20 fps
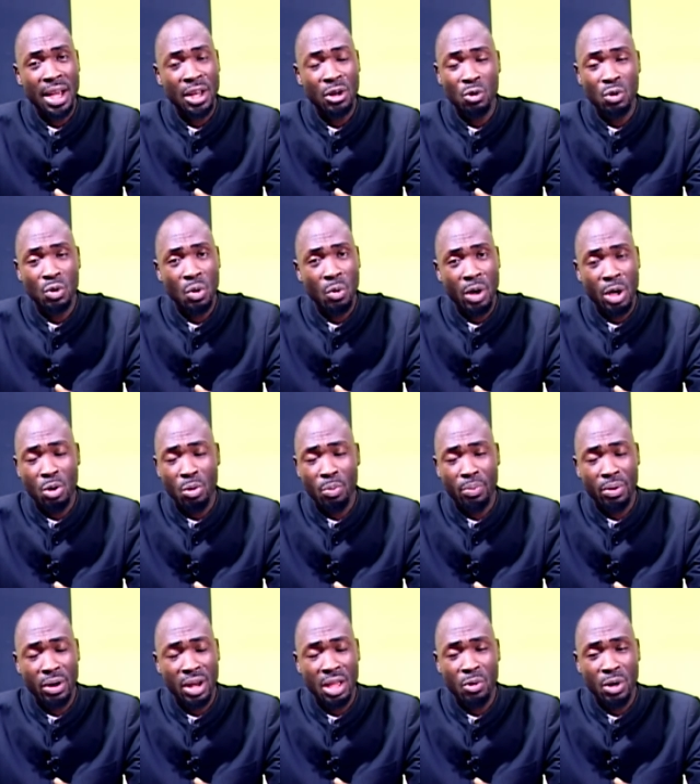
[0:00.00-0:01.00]
I don't know where
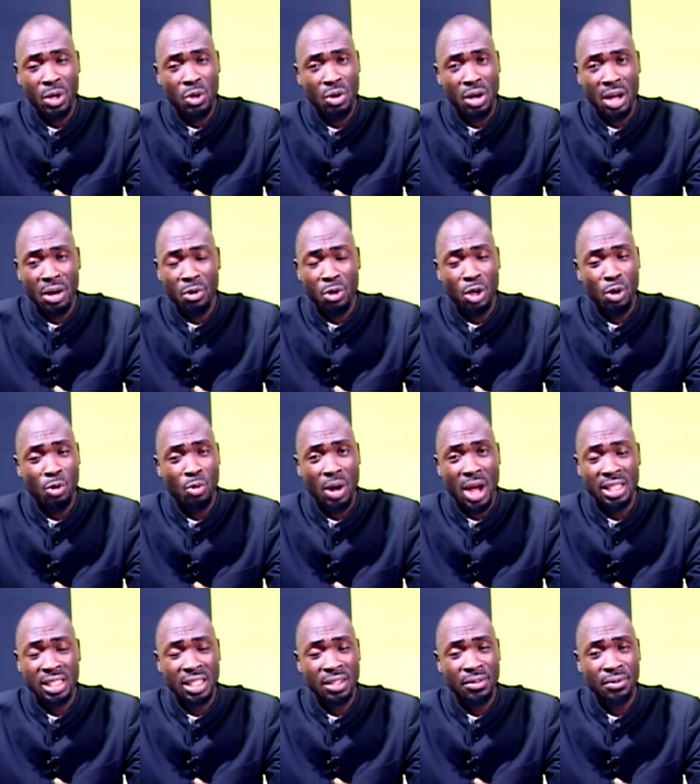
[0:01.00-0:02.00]
you're
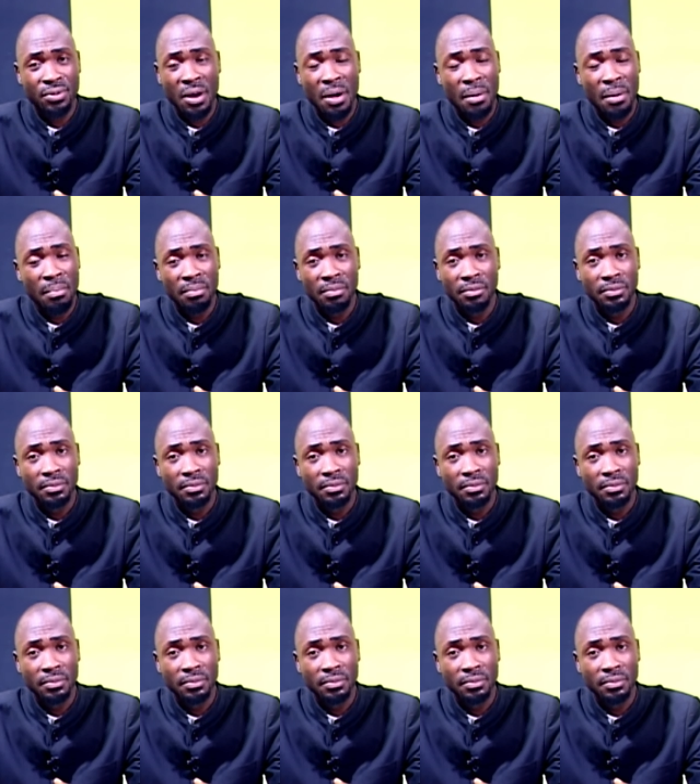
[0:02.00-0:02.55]
writing from.